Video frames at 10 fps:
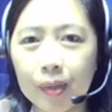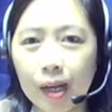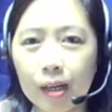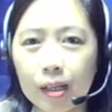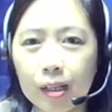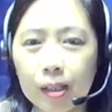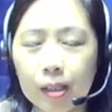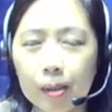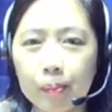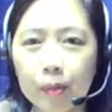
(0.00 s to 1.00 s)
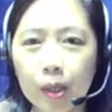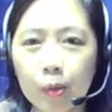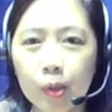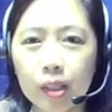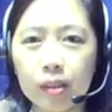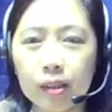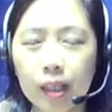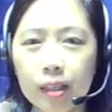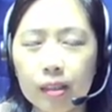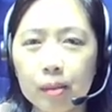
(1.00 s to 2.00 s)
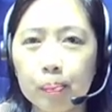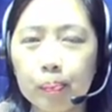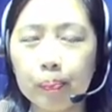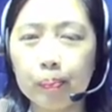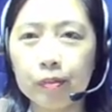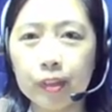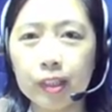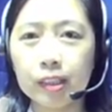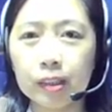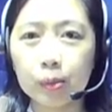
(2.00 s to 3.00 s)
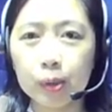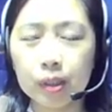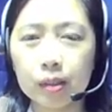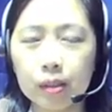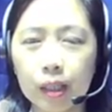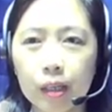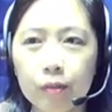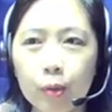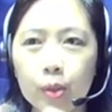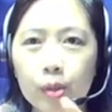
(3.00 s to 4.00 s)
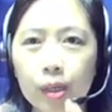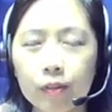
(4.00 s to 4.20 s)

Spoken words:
Yeah, we take the first word. Okay, if we do have